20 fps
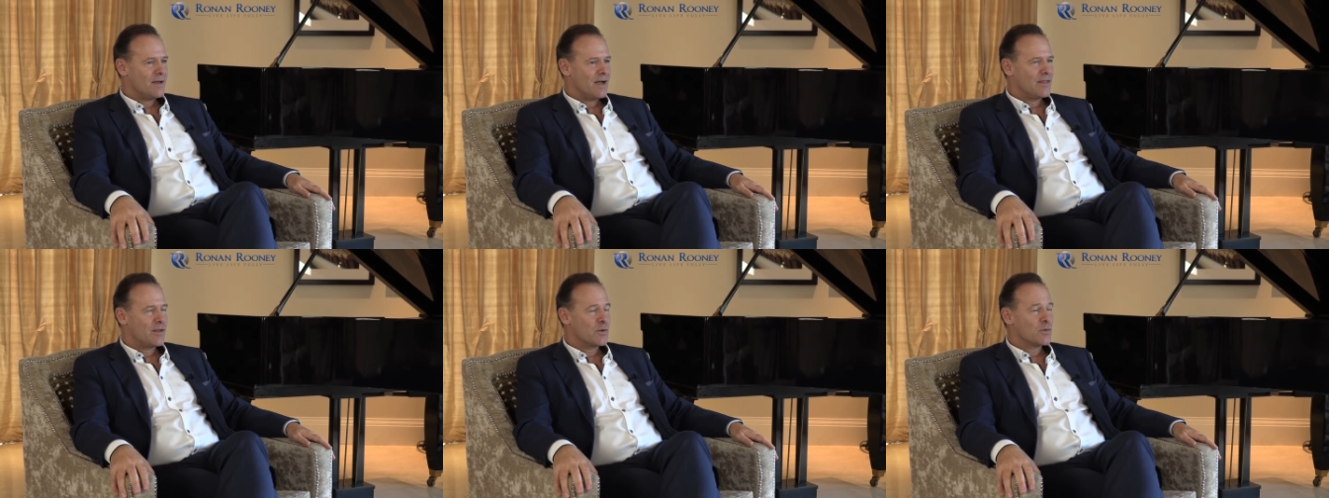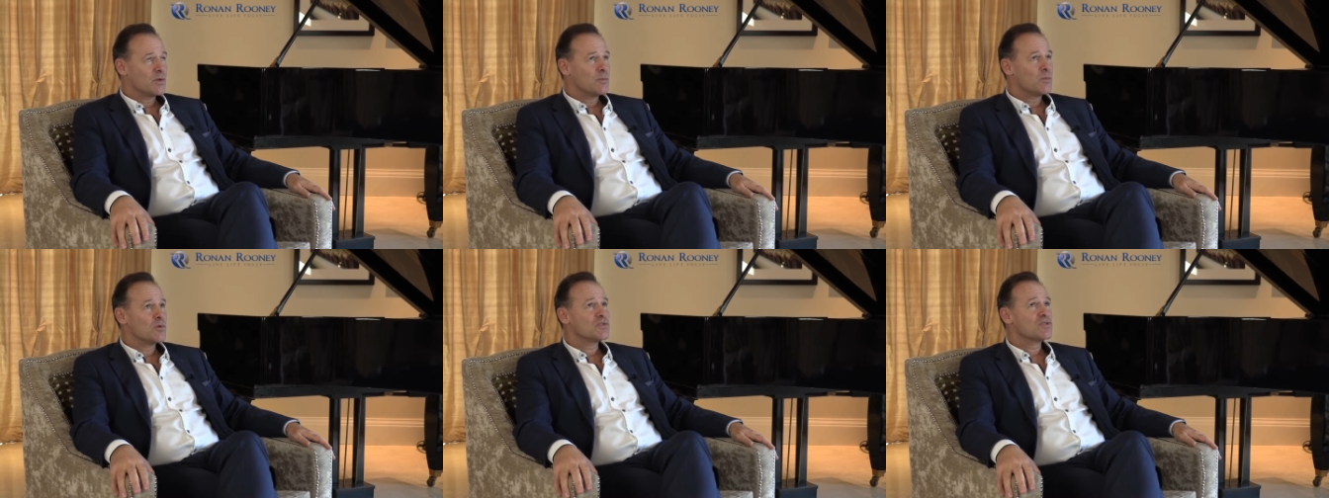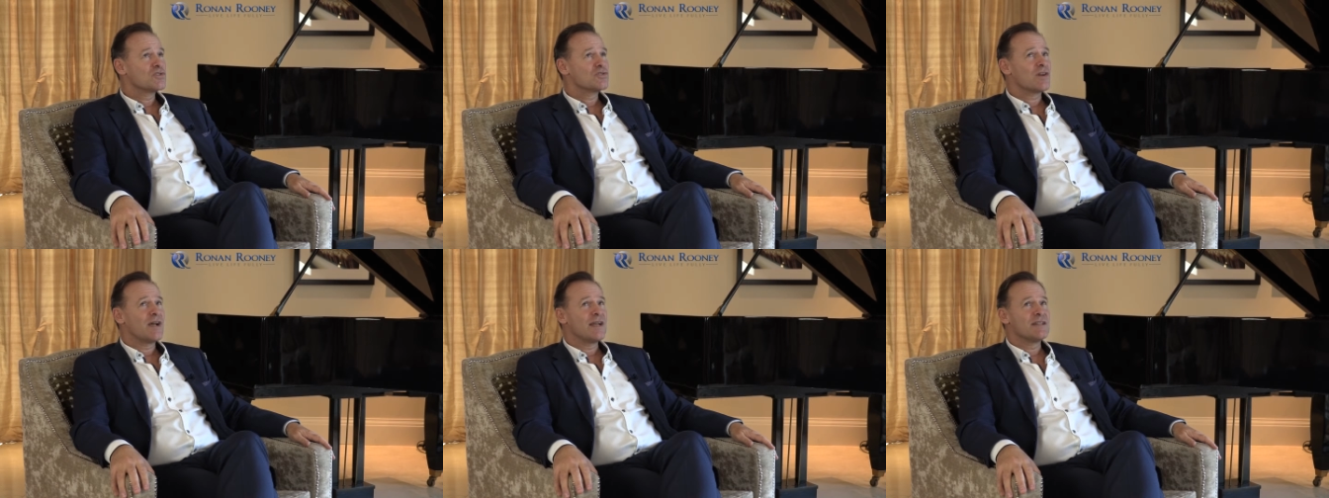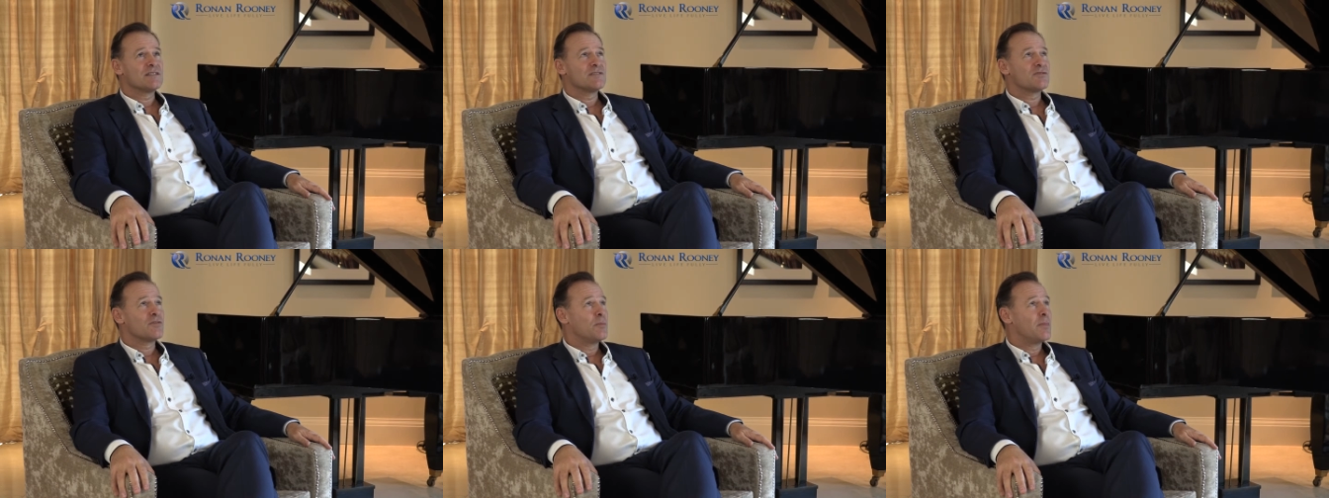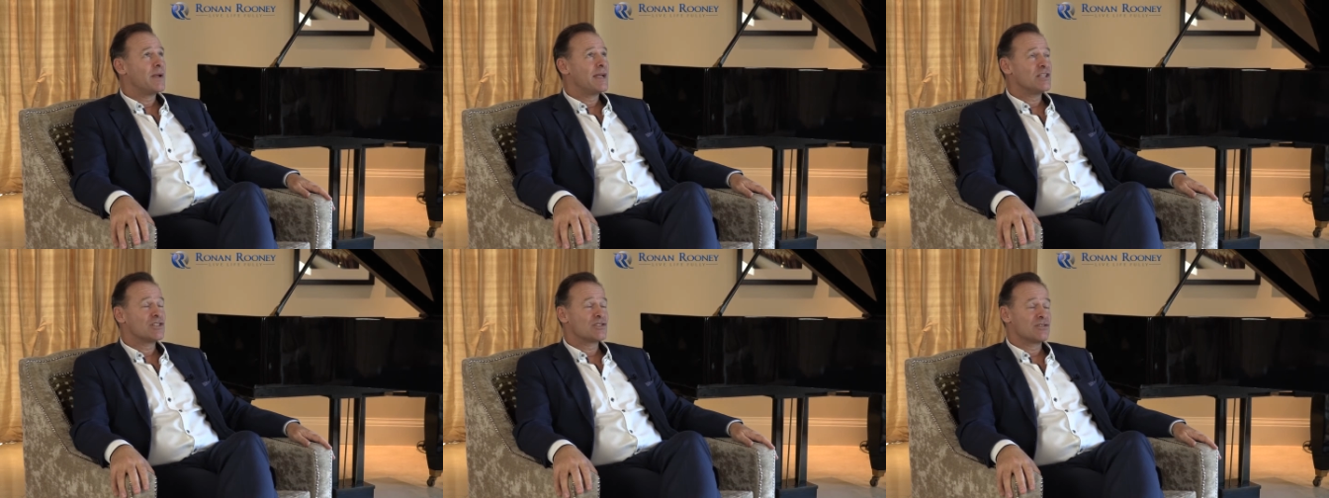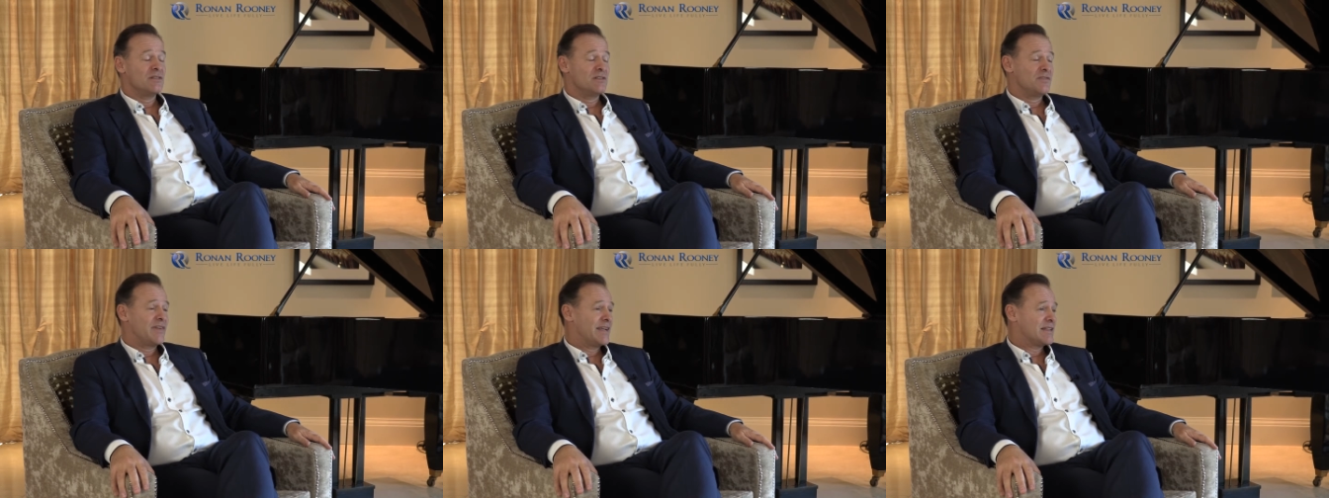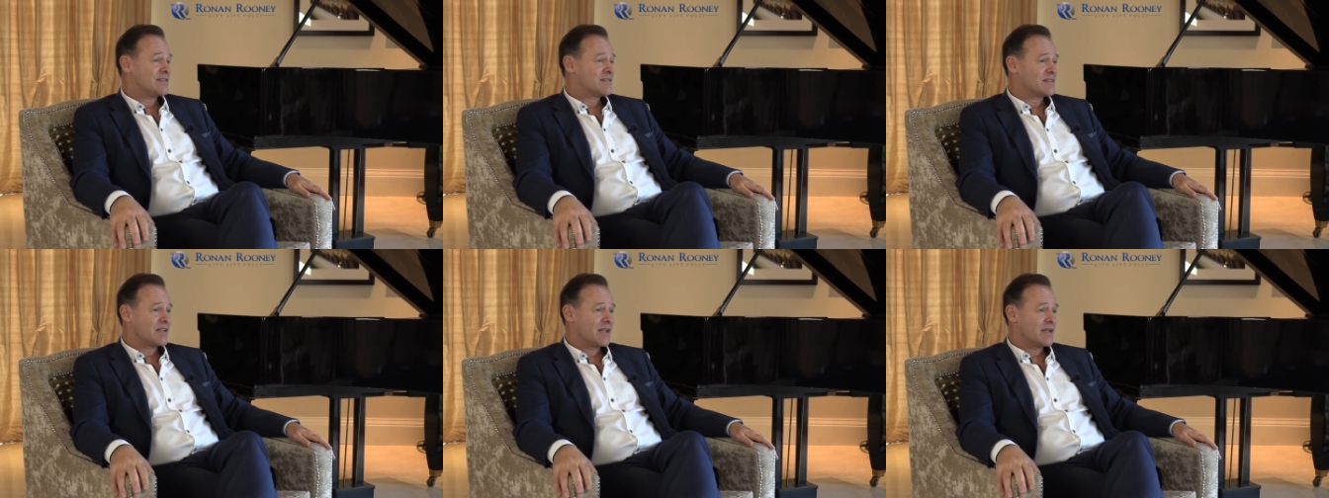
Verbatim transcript: and they were the most transformational events.